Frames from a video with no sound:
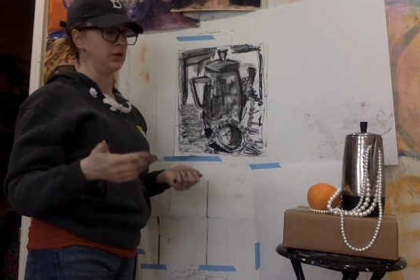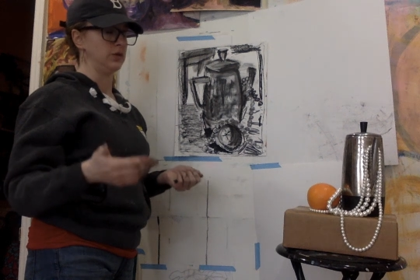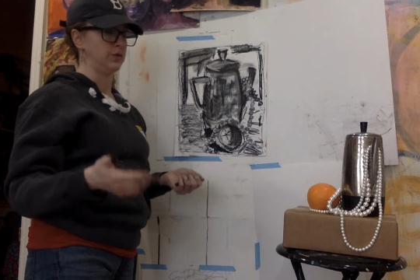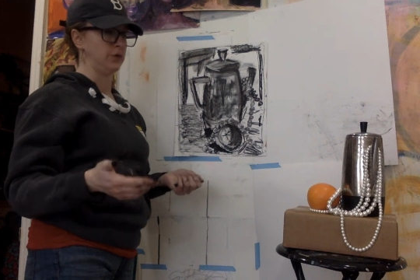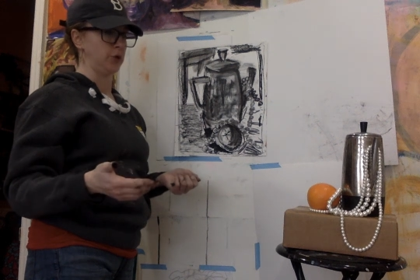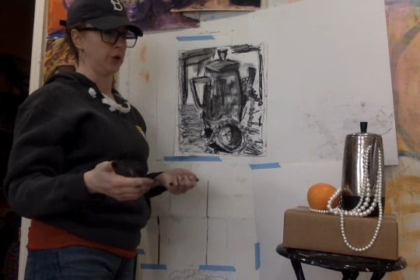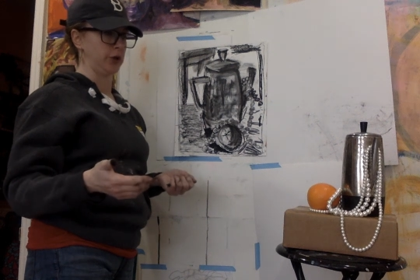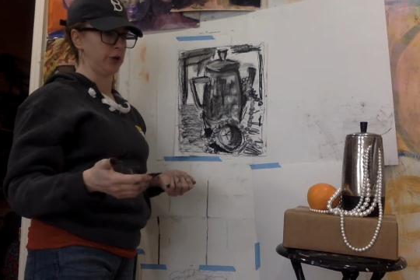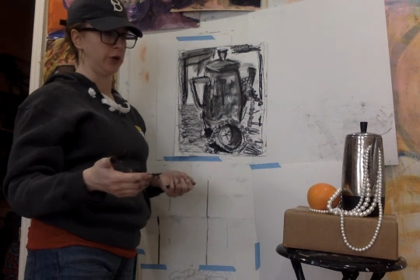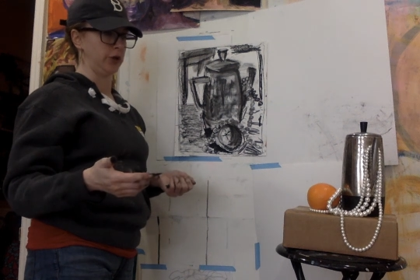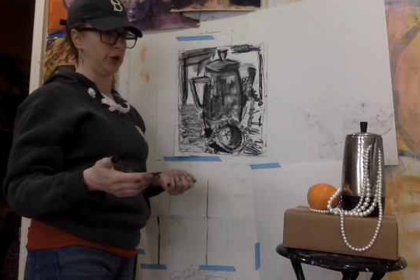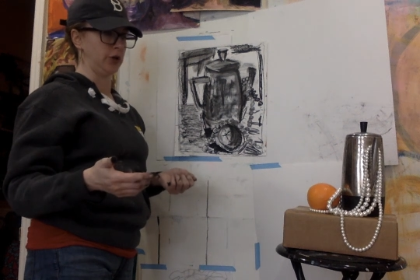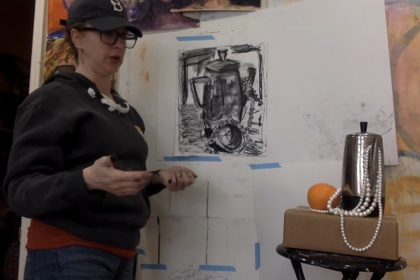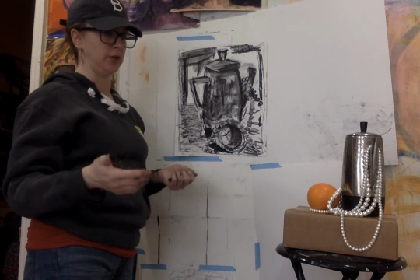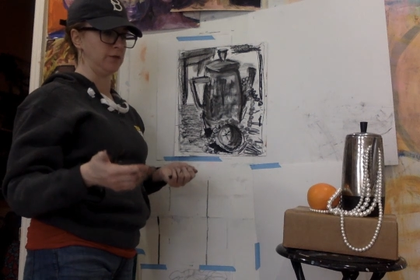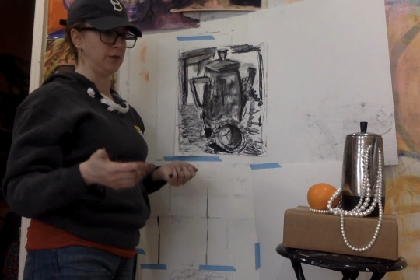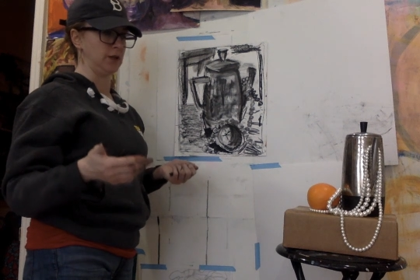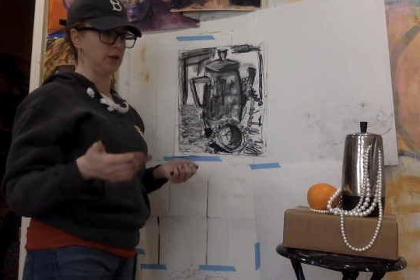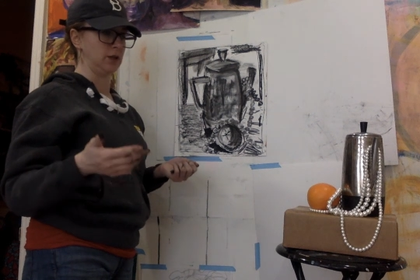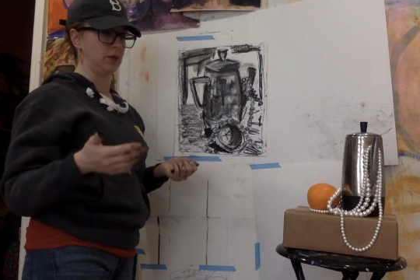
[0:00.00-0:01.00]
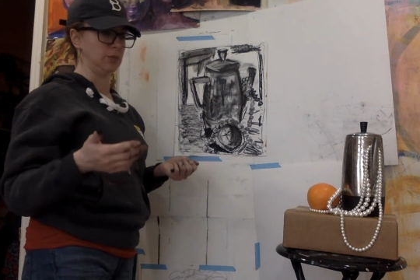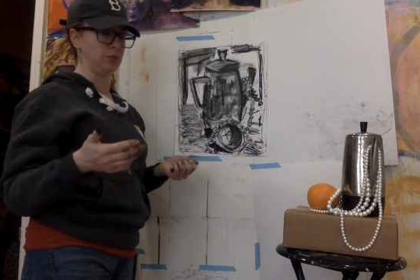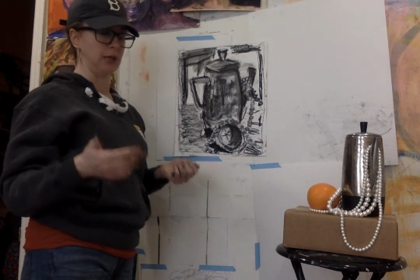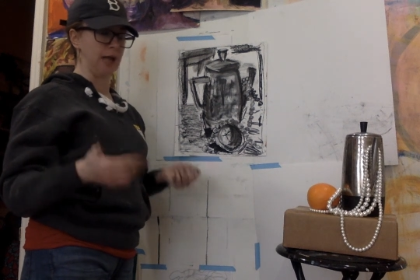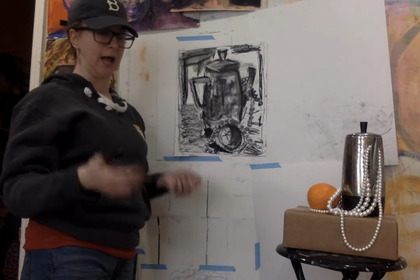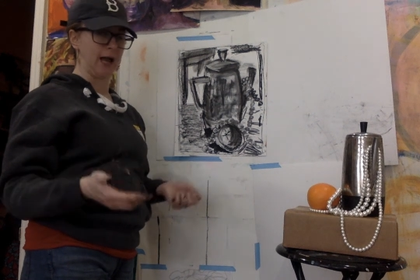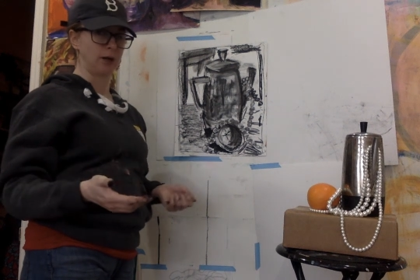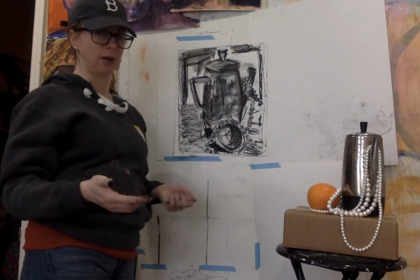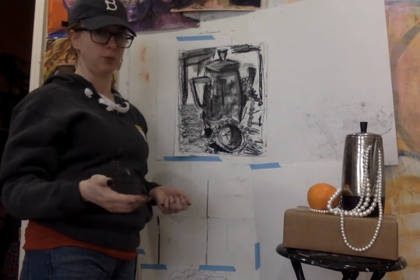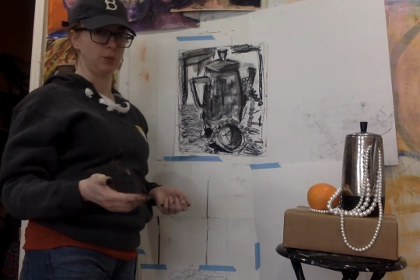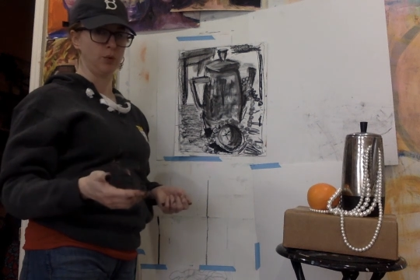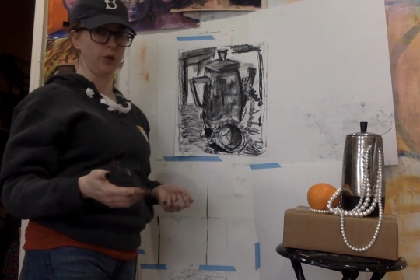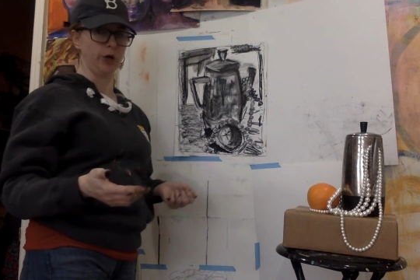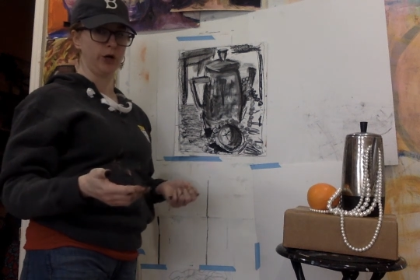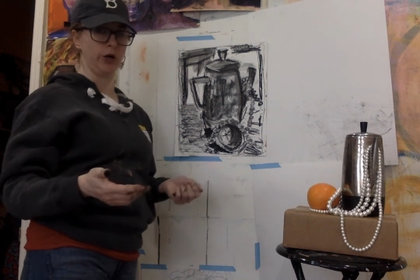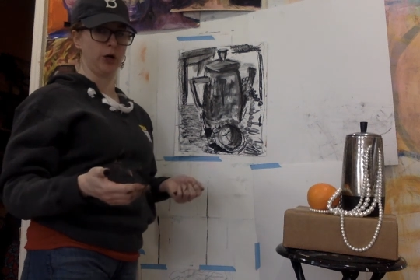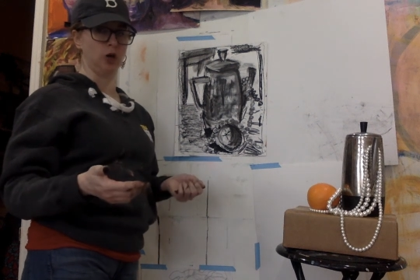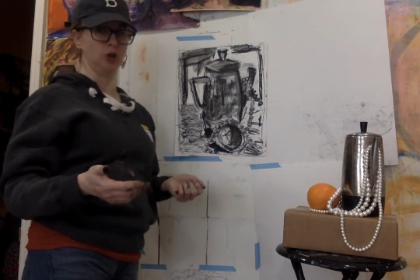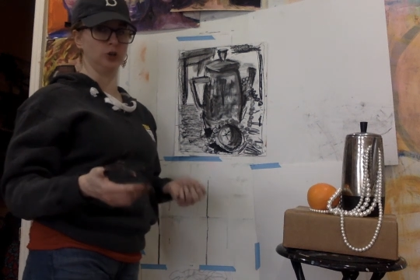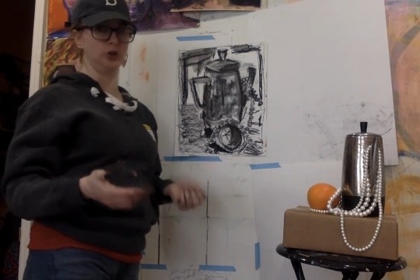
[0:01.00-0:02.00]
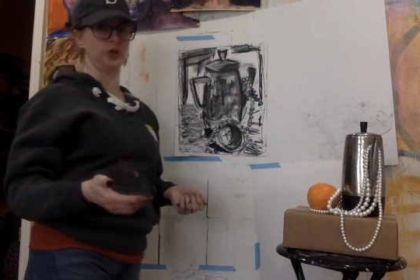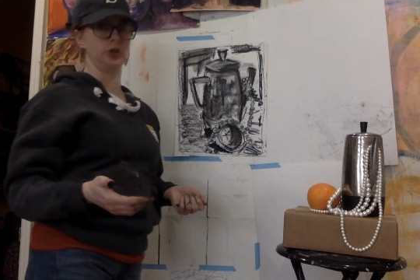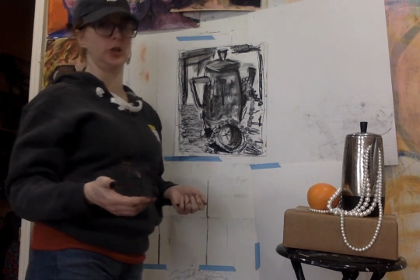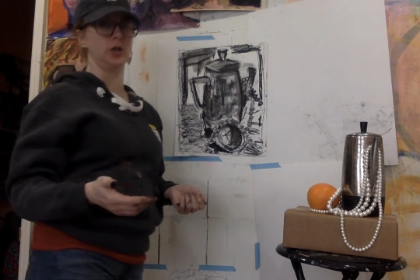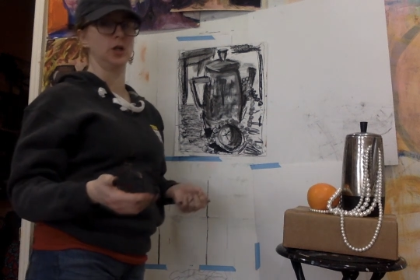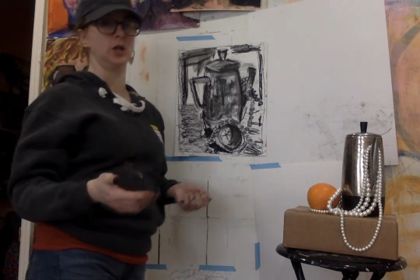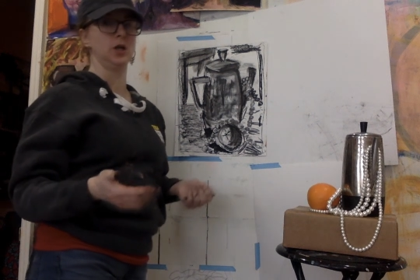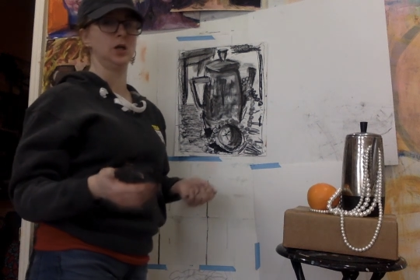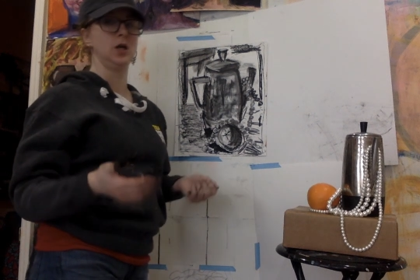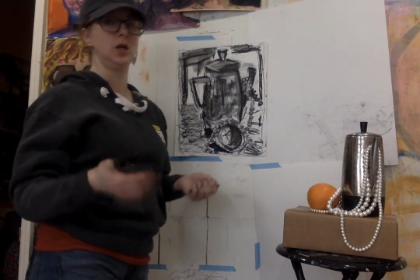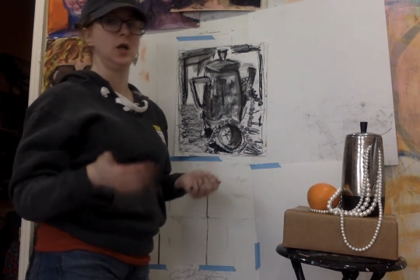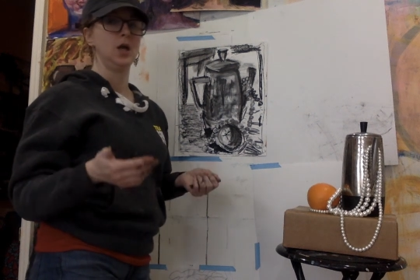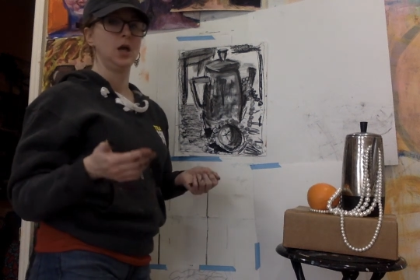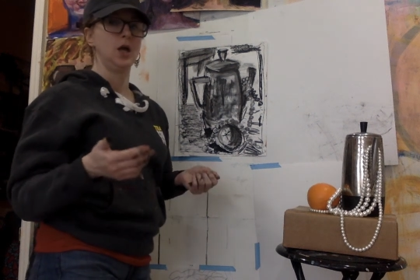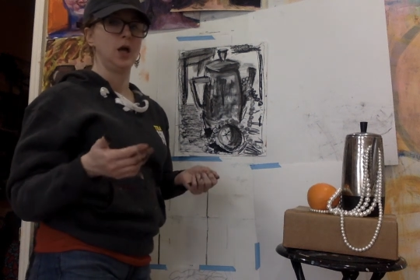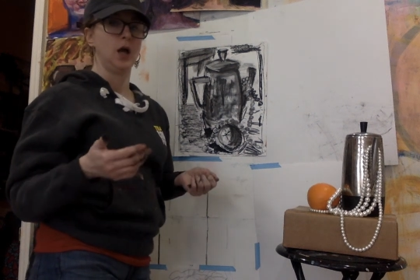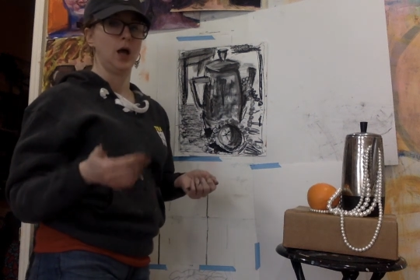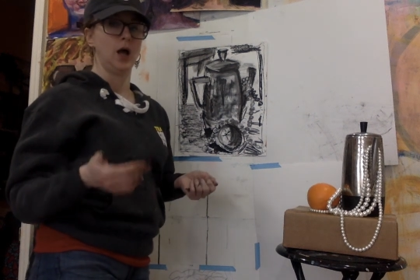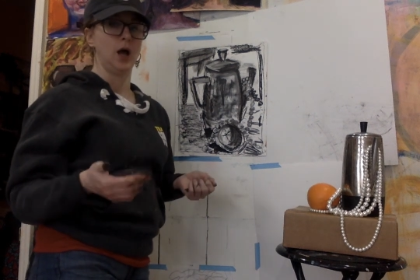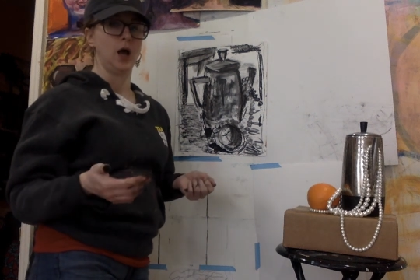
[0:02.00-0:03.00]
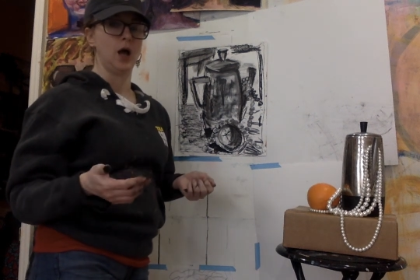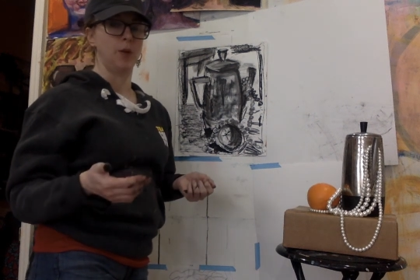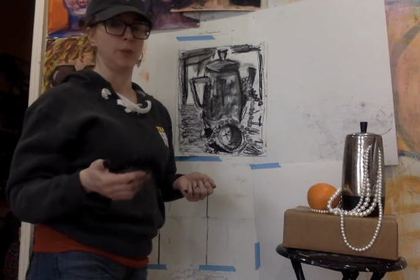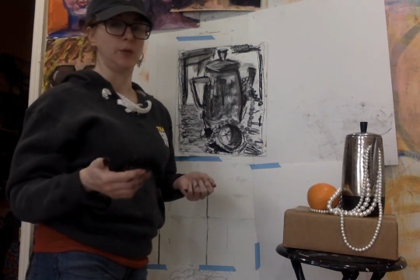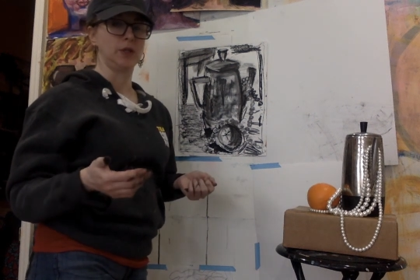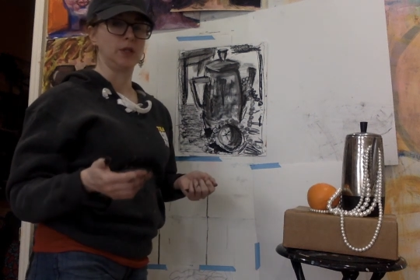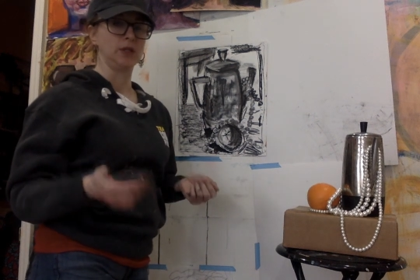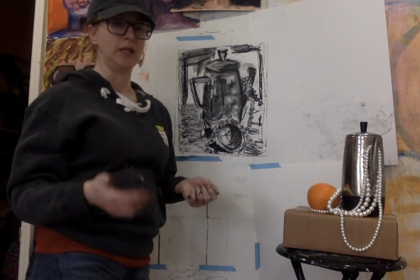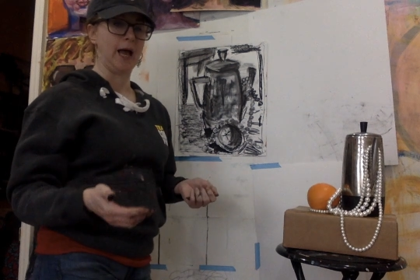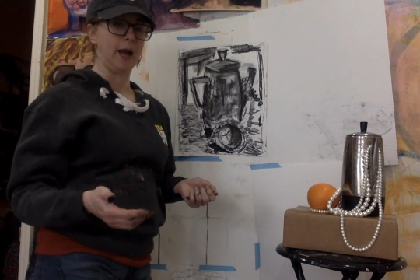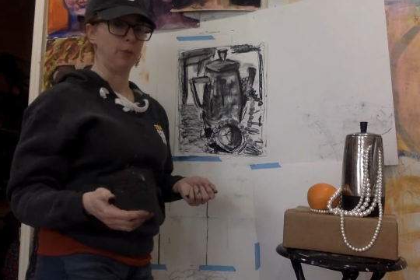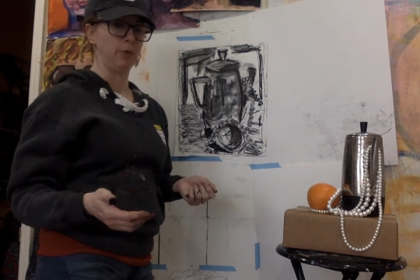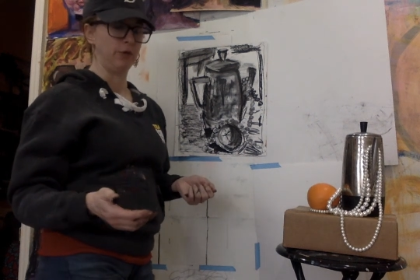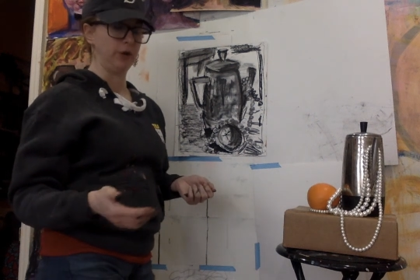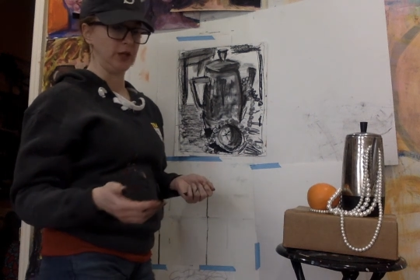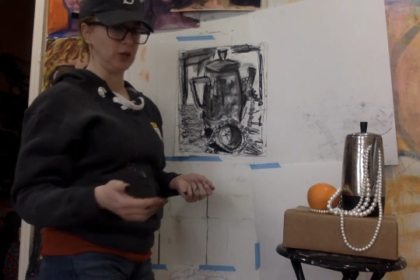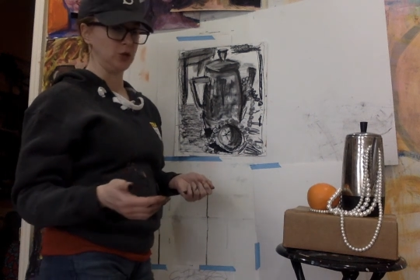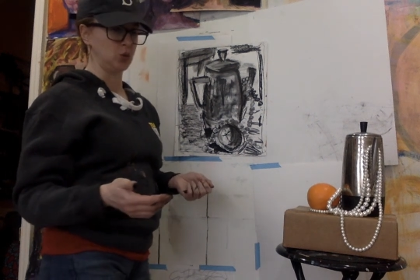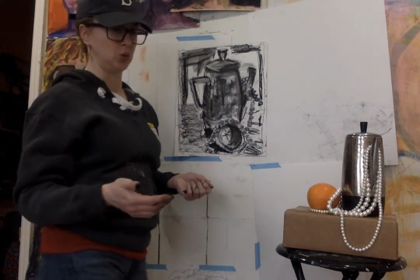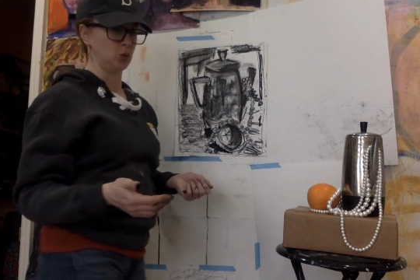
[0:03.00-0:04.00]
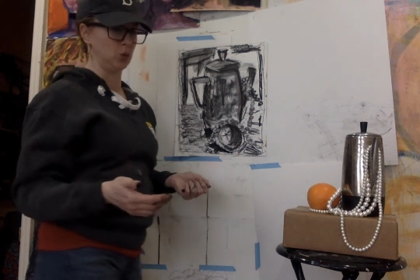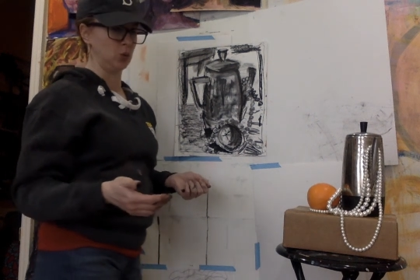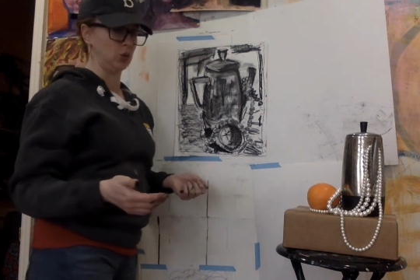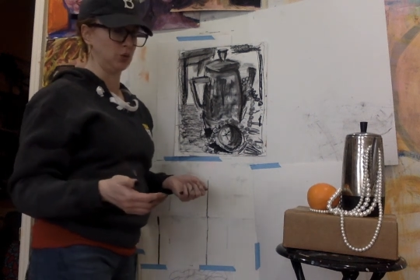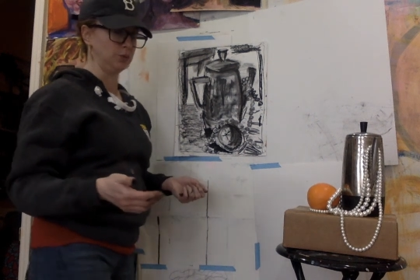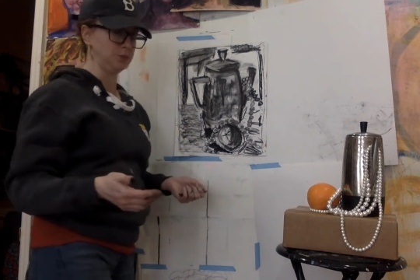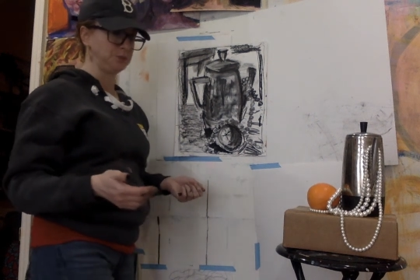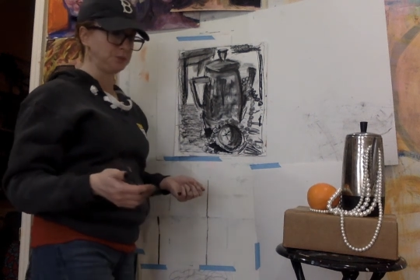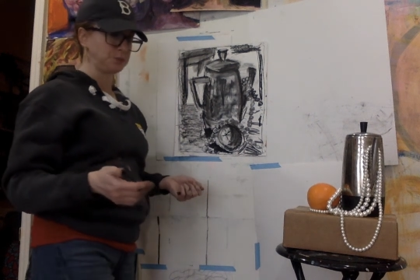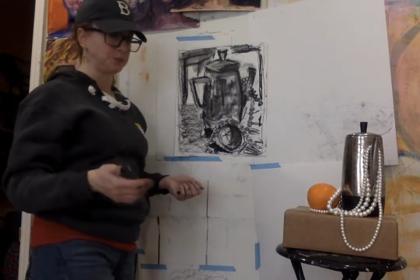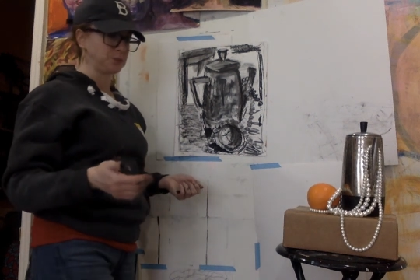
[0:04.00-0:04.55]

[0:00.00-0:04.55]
to 4:30 via the Blackboard Ultra Collaborate tool.